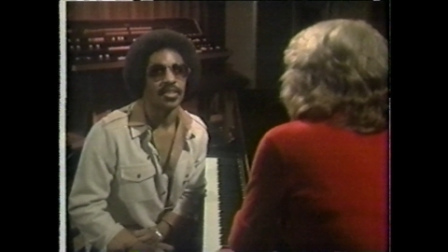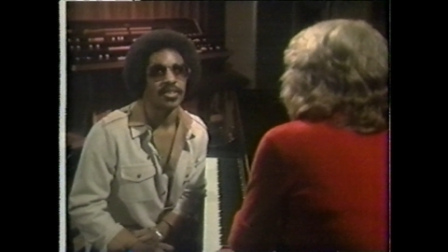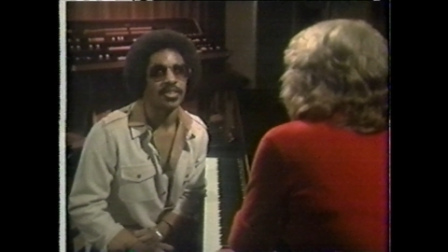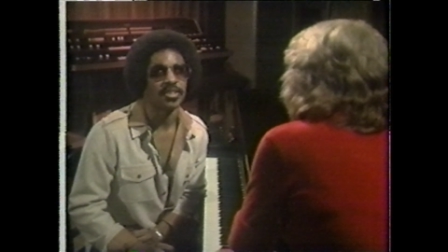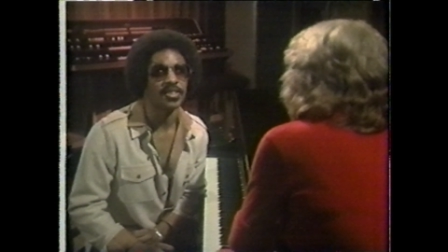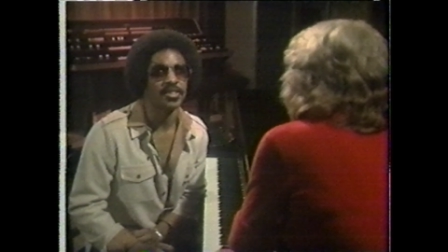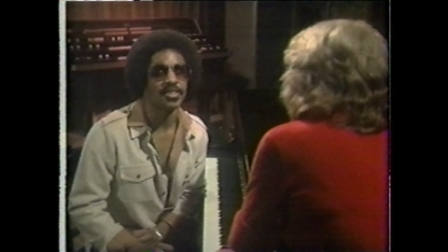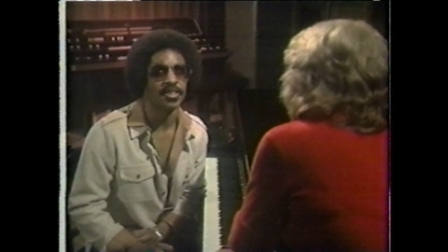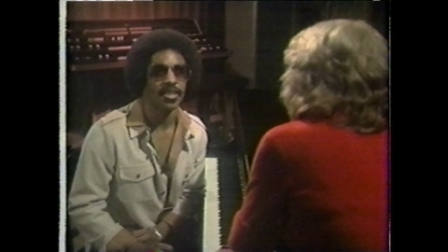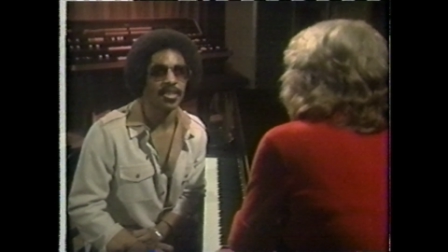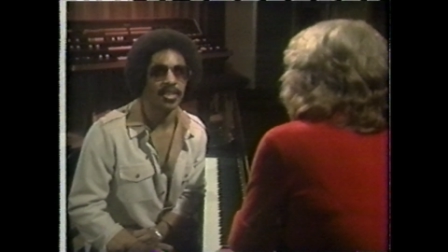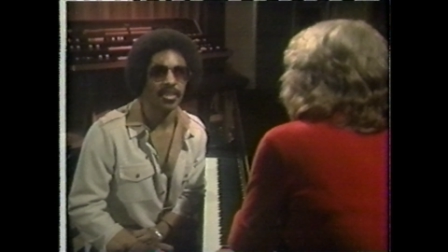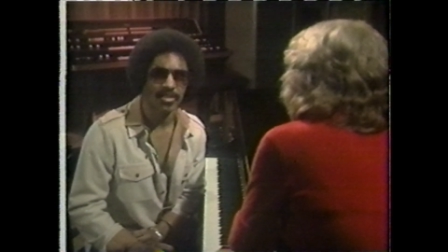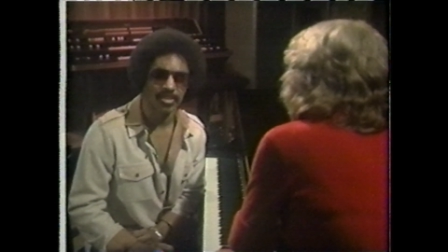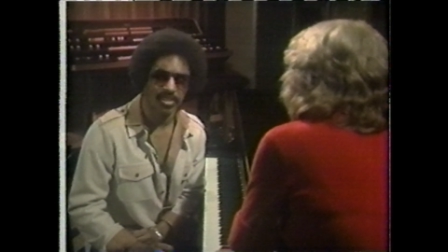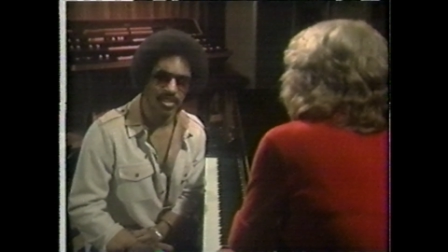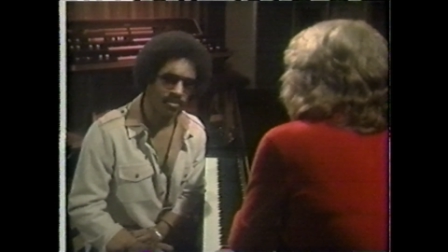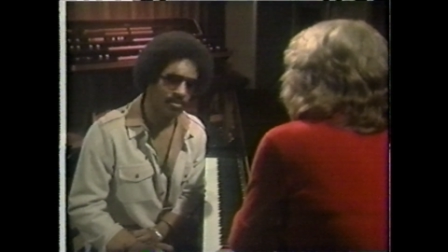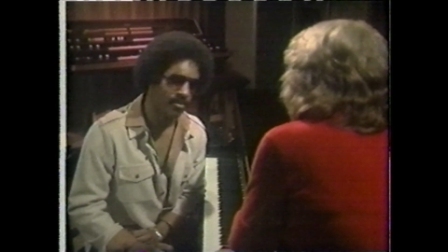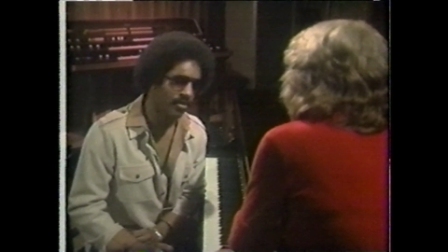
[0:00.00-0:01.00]
to say the
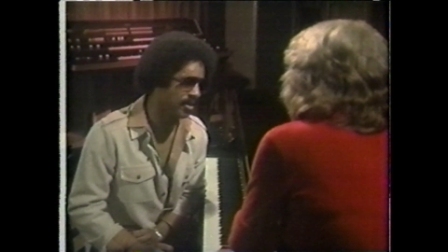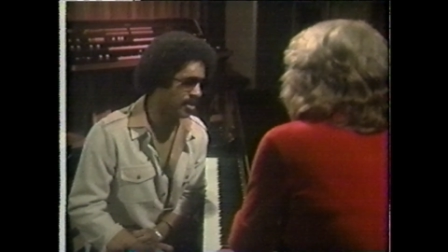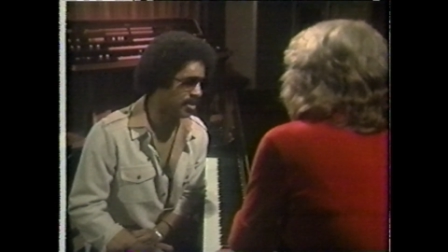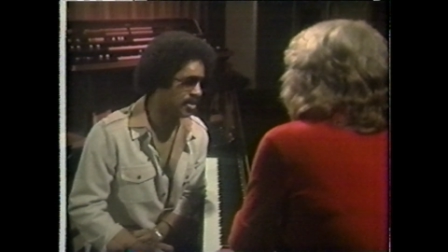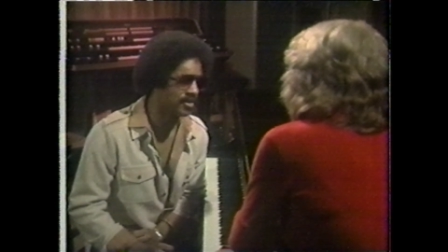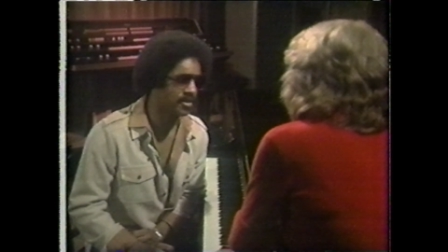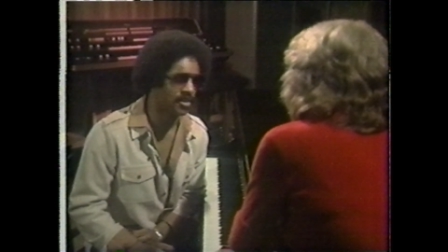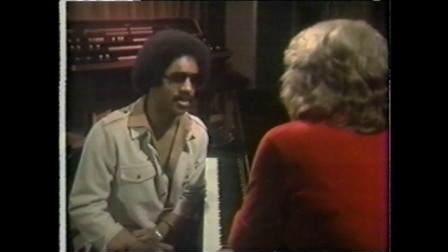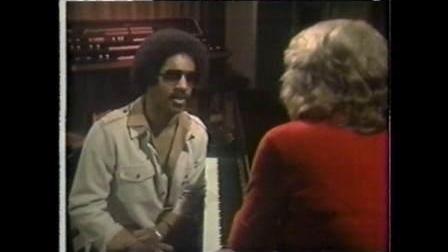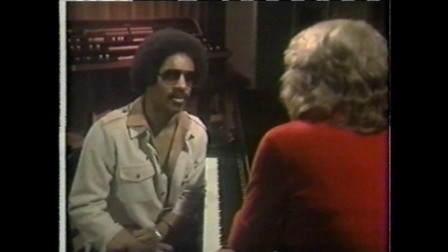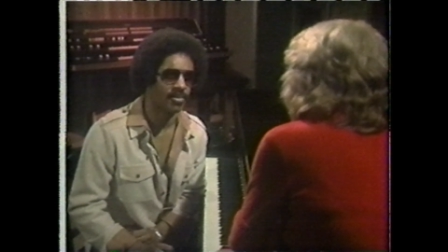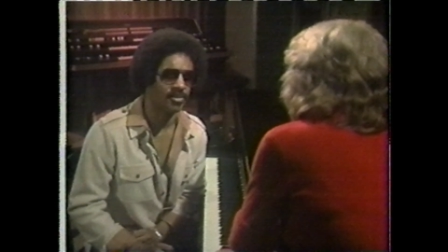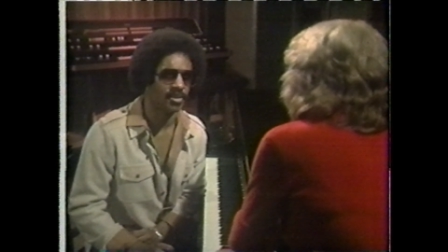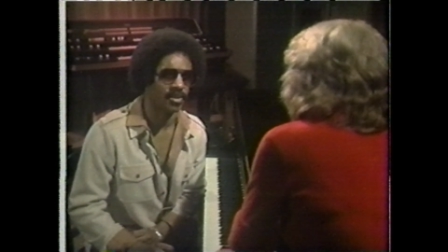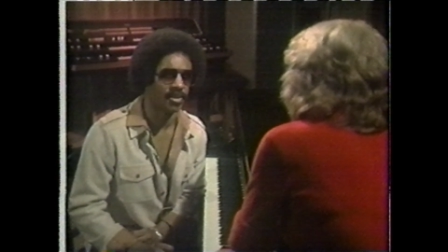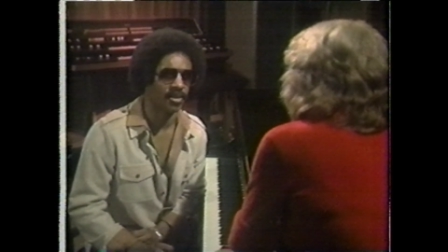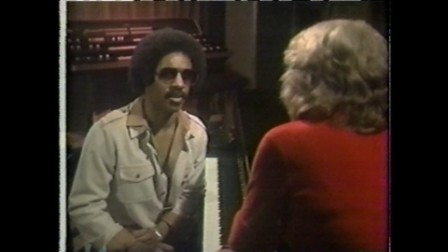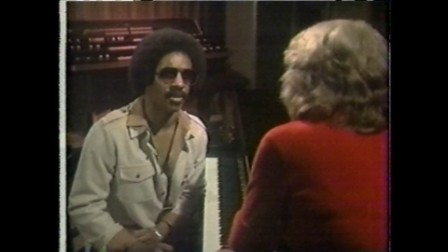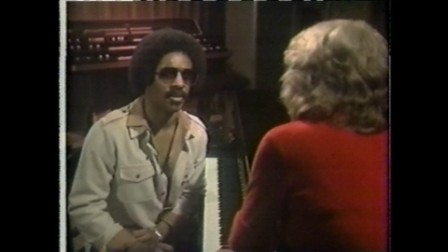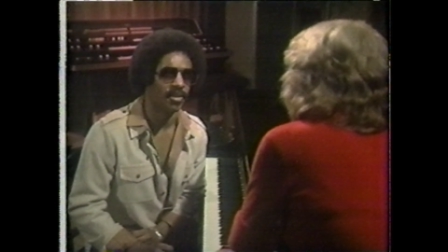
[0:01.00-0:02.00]
same things that I'm
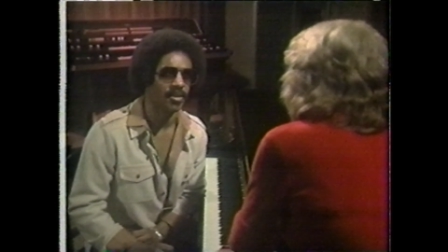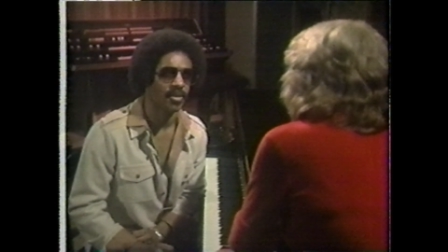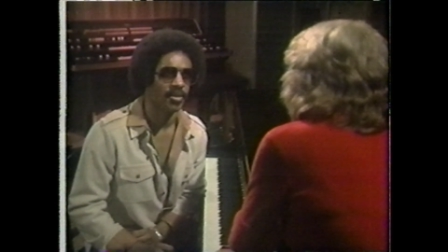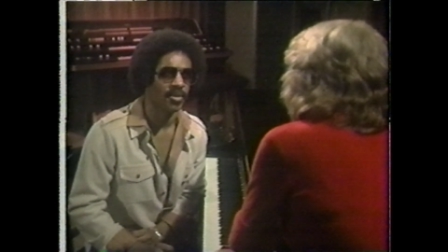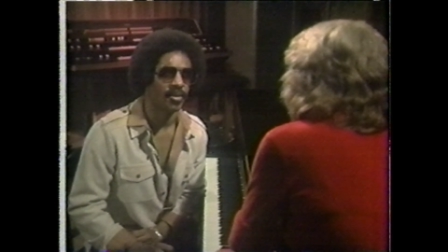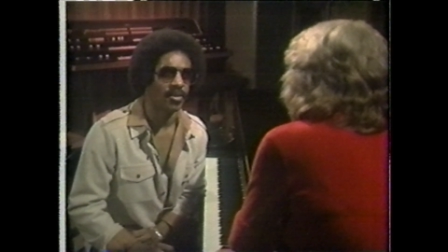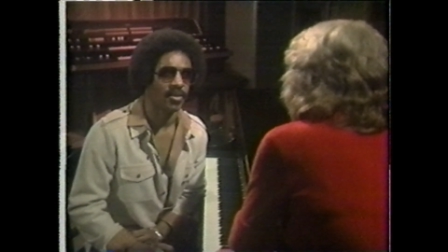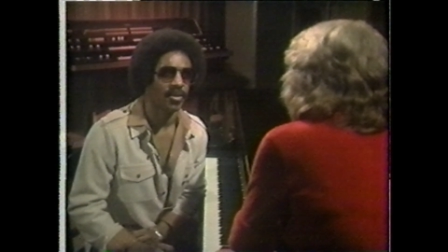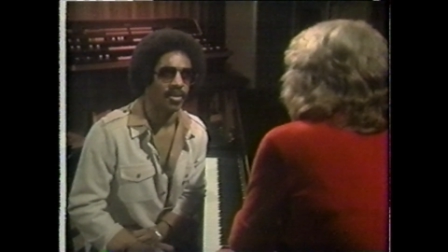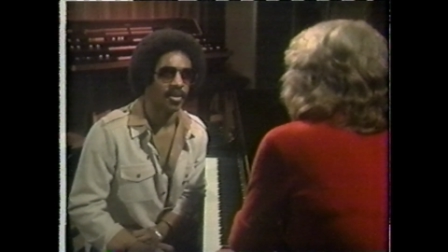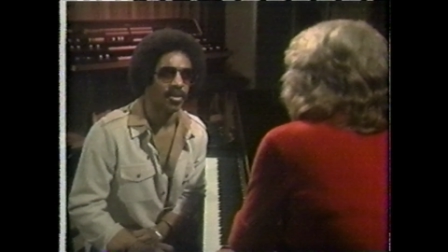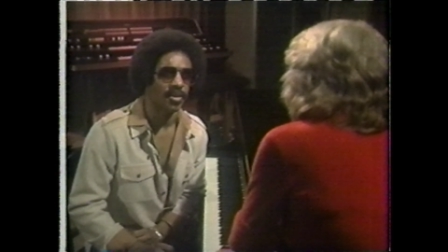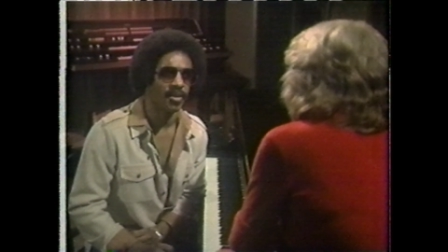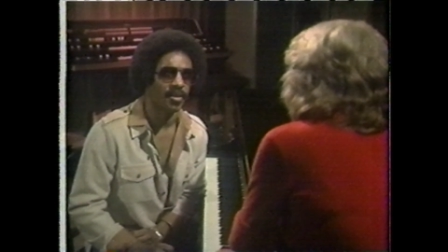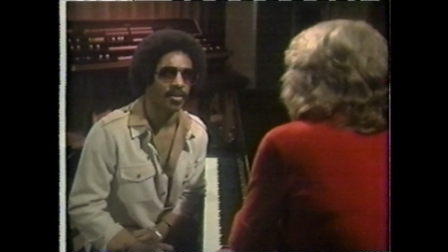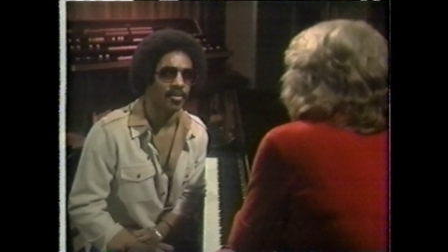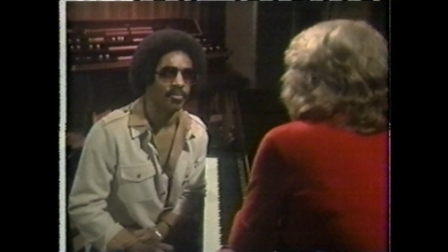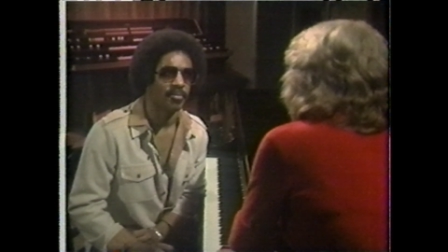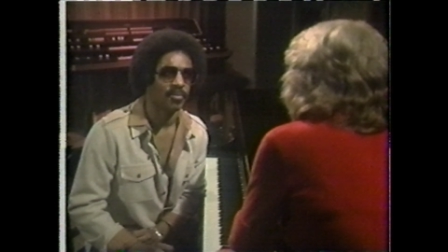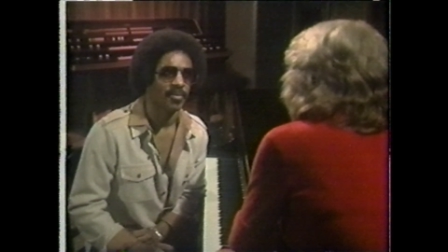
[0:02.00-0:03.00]
saying,
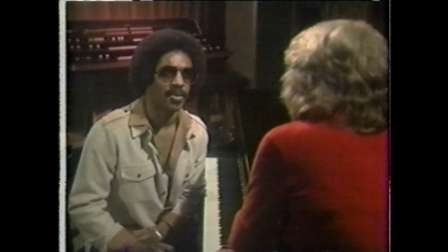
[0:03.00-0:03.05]
uh,